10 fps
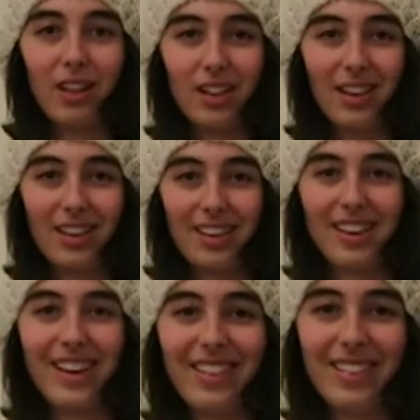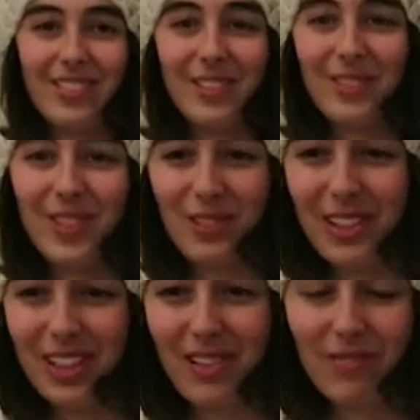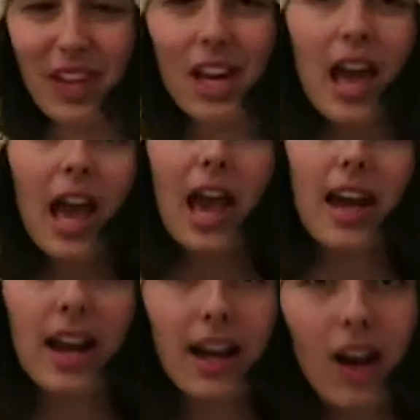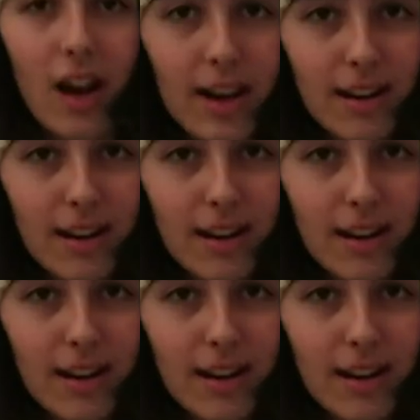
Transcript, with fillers: Oh, I love them. They're really comfy. And I got